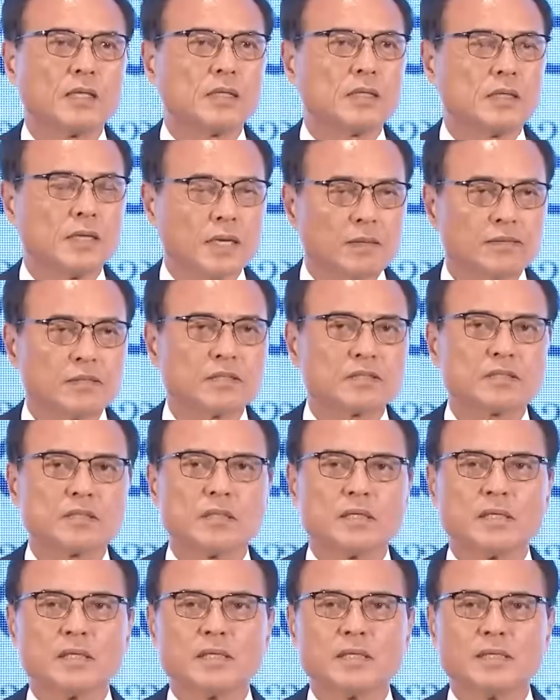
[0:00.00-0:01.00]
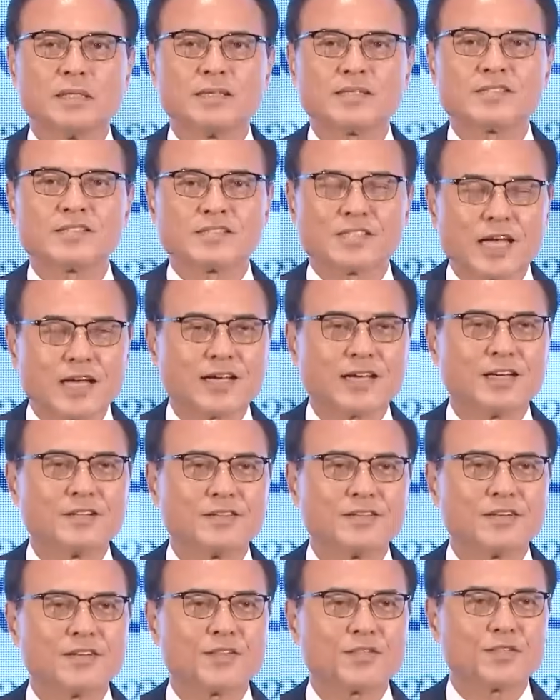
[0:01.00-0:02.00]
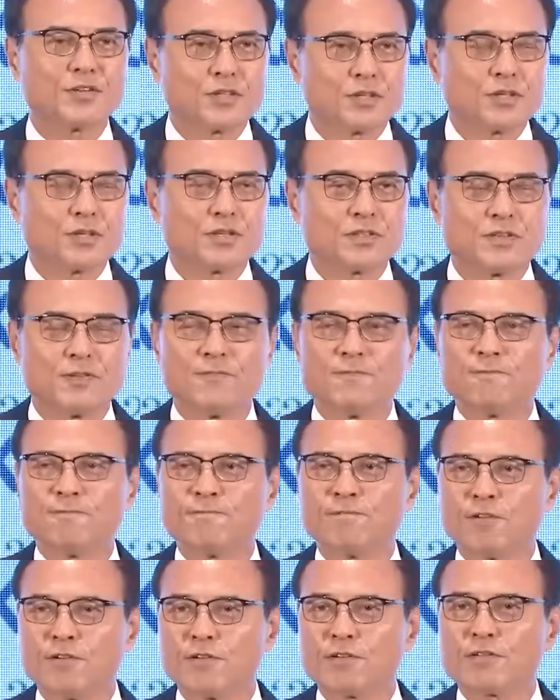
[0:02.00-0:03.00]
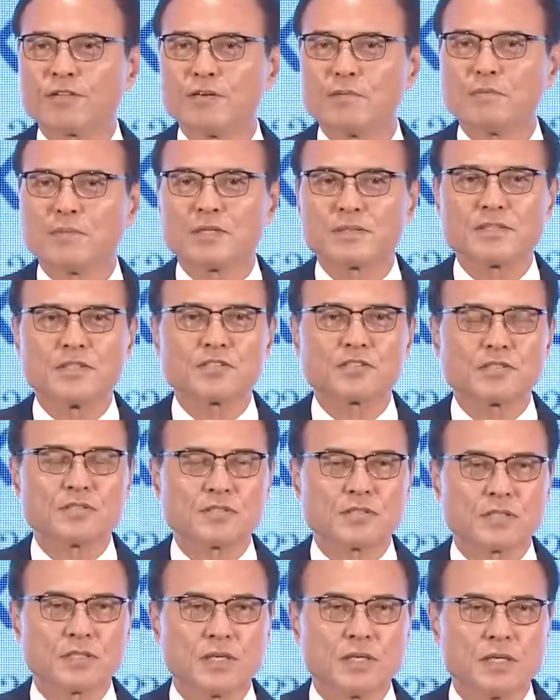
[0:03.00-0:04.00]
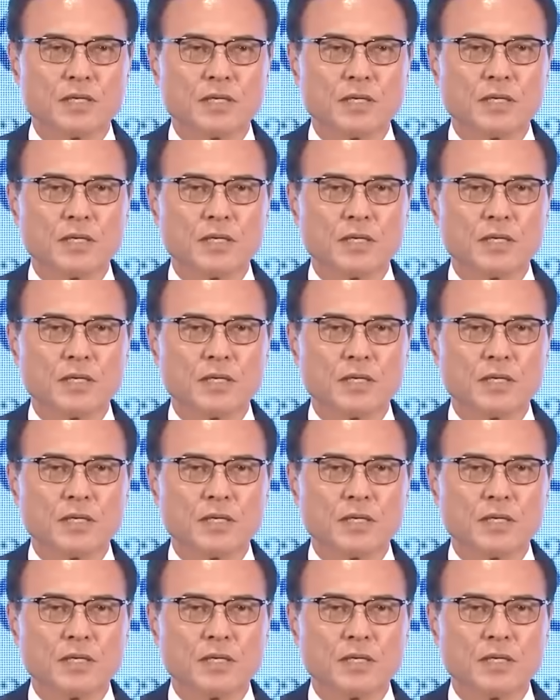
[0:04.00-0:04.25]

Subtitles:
definitely second, third, fourth multi-Suzuki.